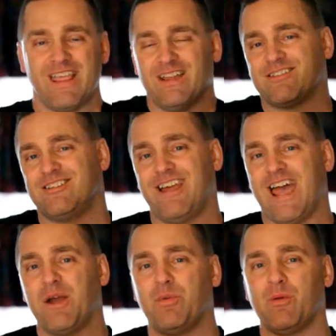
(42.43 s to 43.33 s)

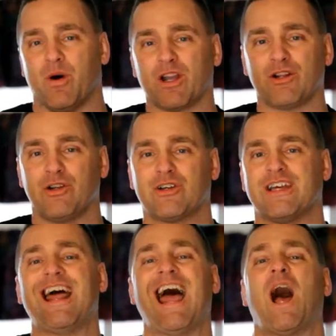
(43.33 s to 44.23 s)
Today we want to look at
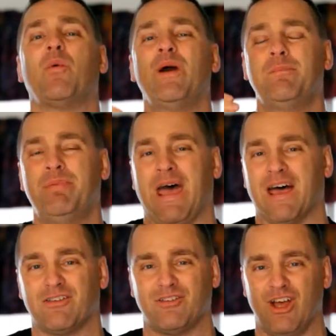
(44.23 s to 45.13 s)
how we
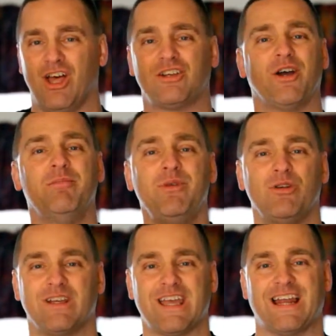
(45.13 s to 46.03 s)
best communicate,